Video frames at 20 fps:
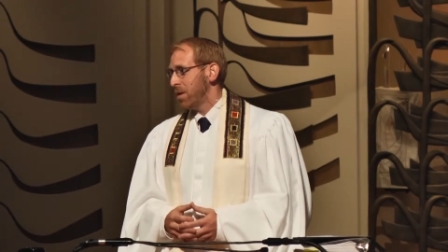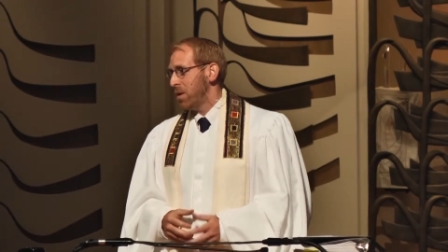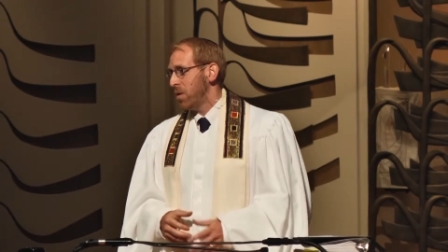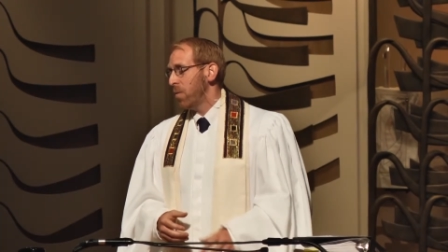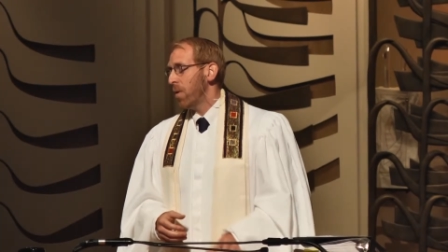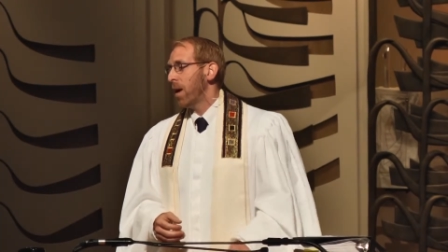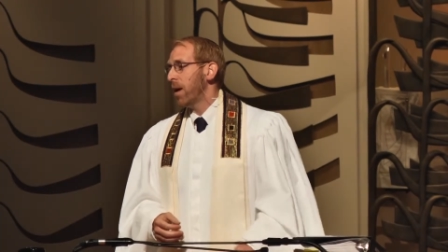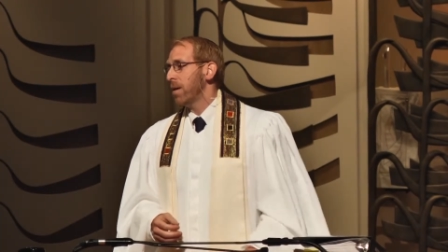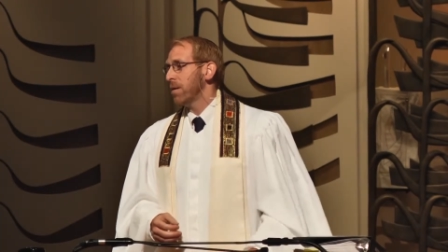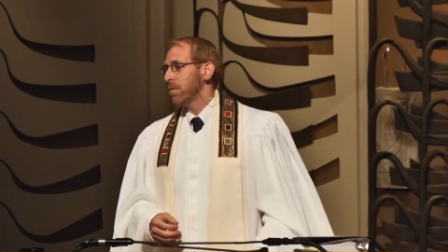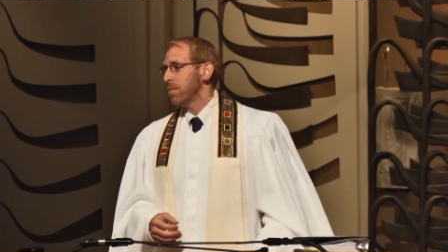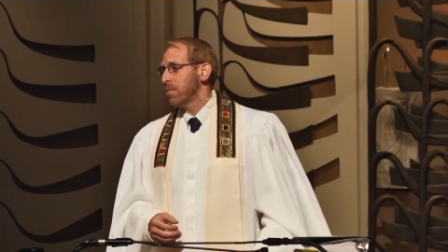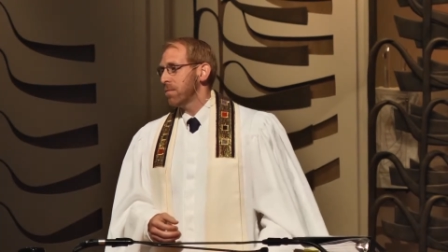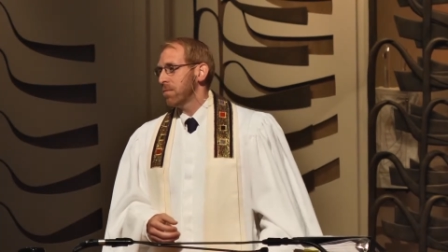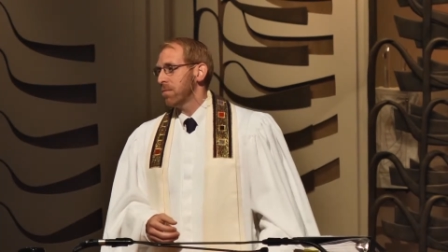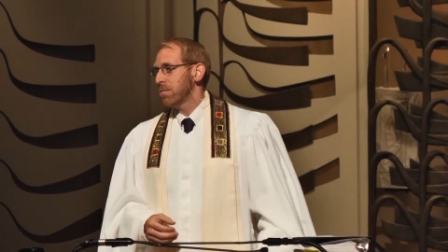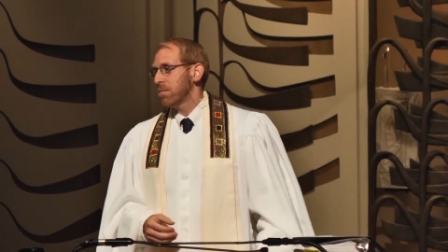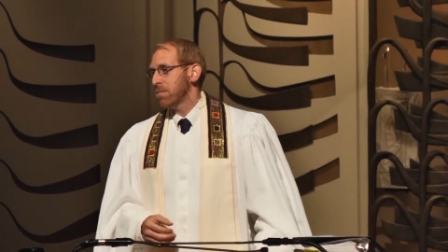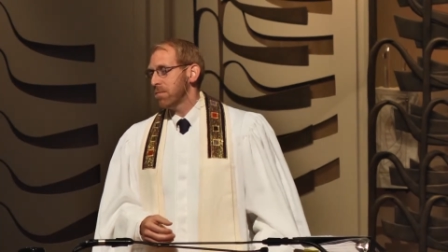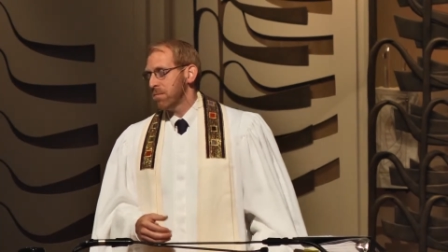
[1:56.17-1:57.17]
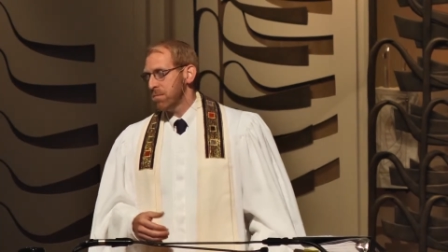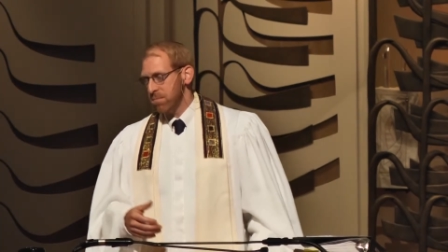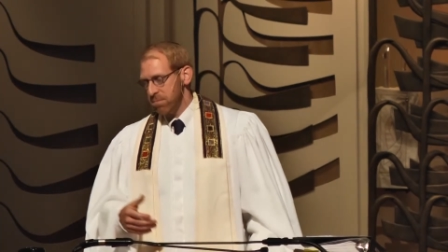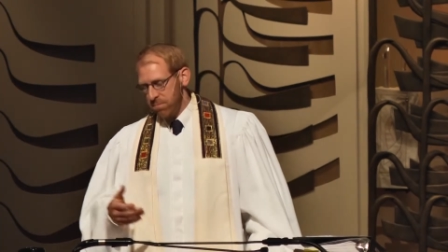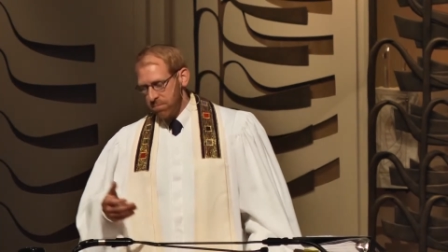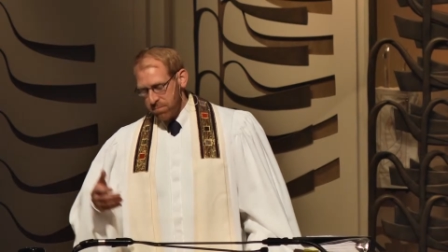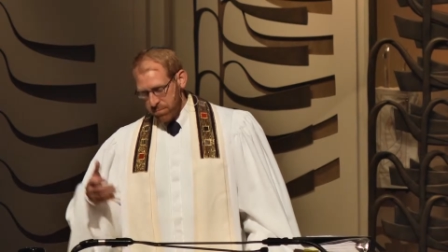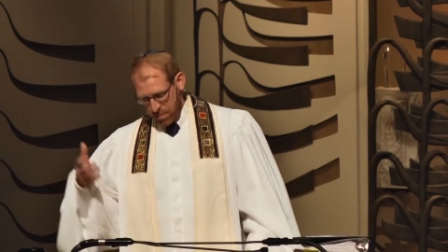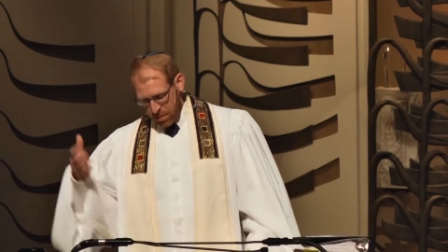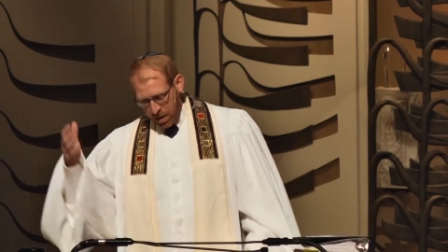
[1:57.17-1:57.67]
you ain't
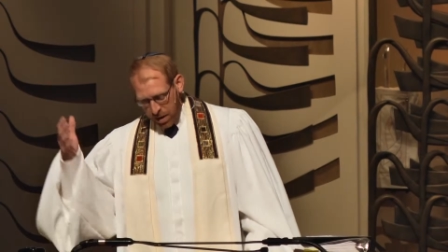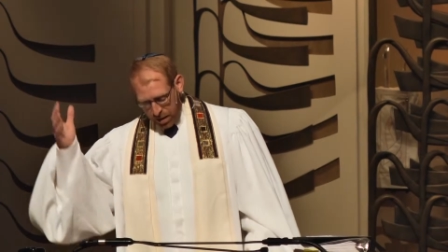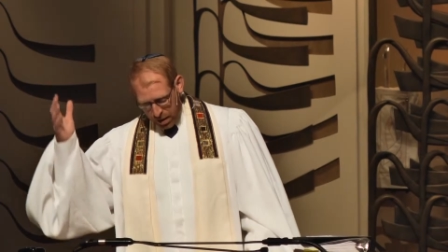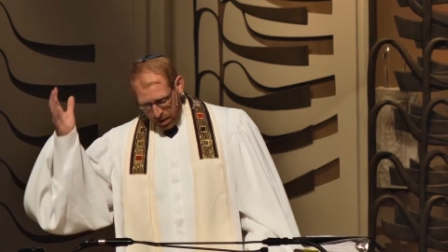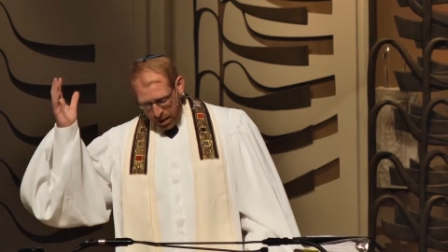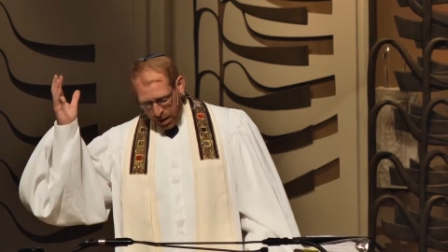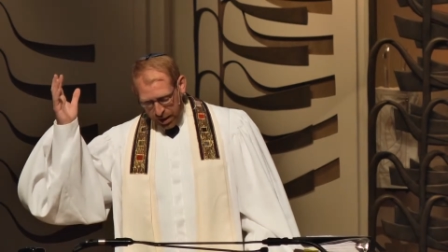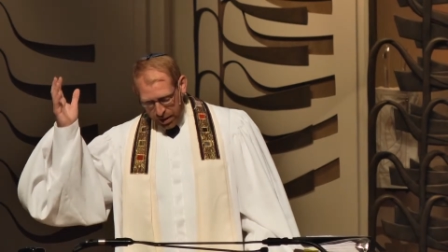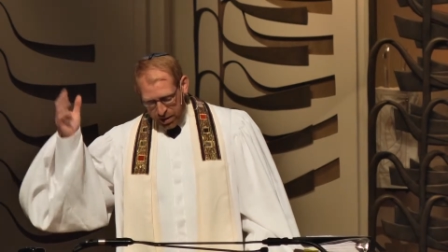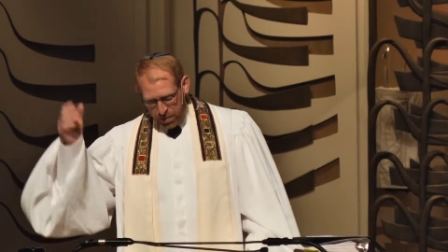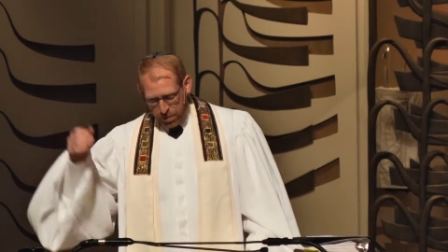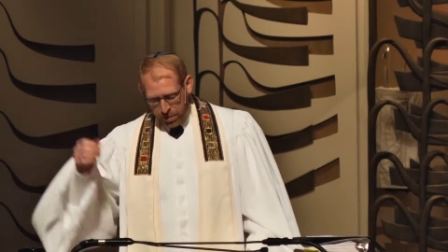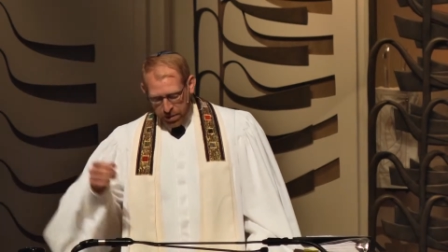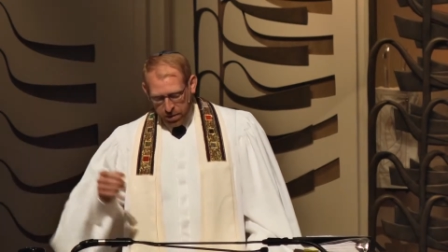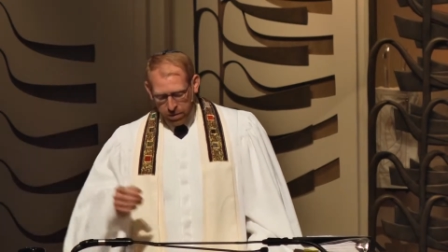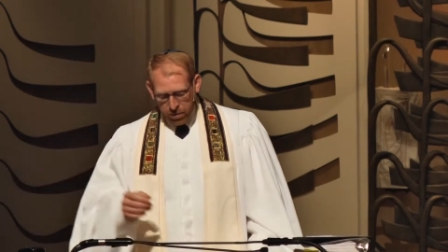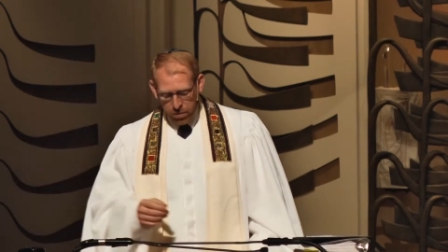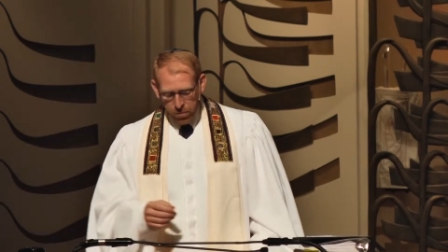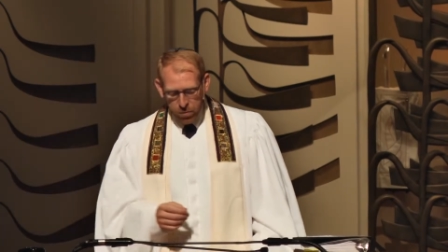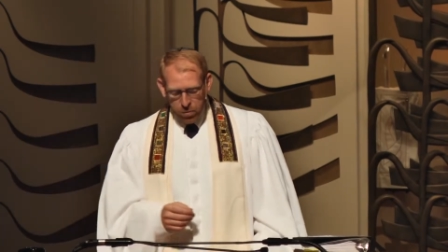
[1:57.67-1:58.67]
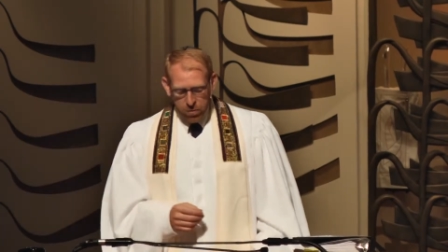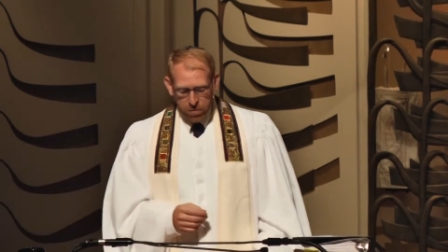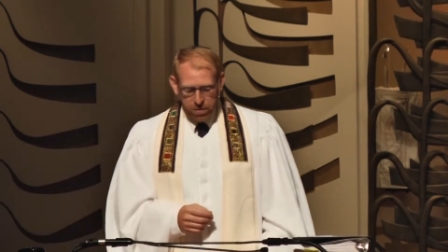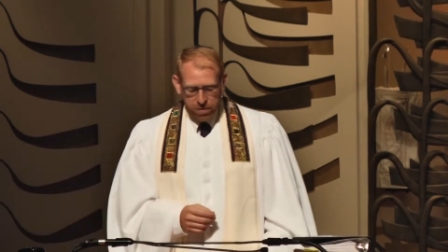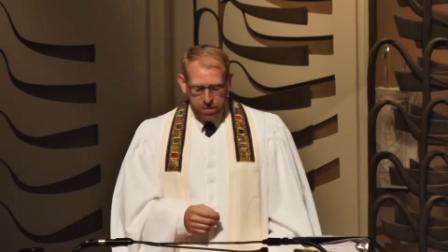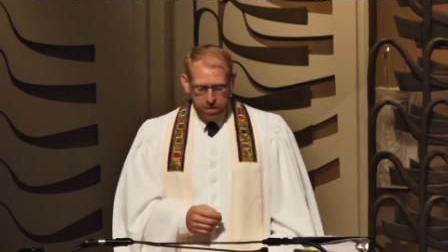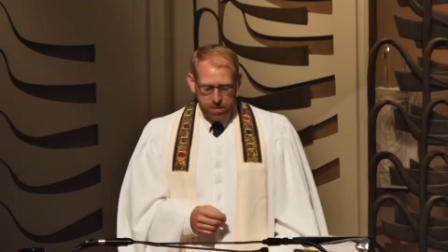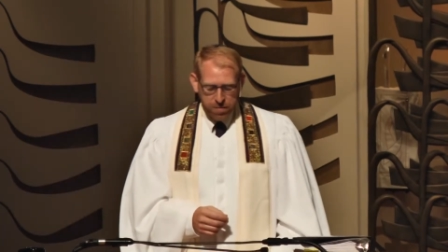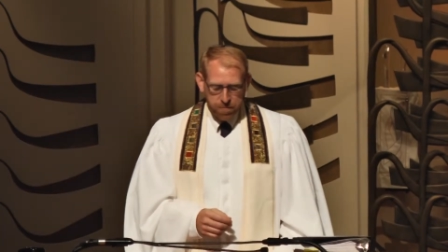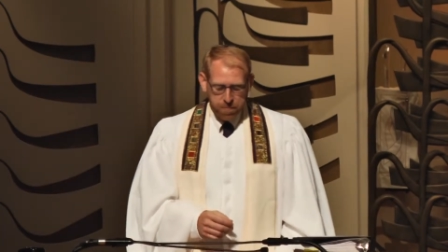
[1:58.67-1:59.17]
expletive
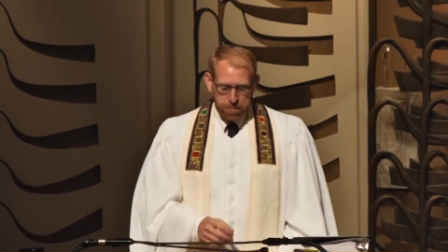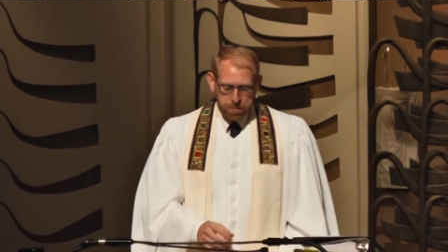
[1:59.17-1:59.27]
removed.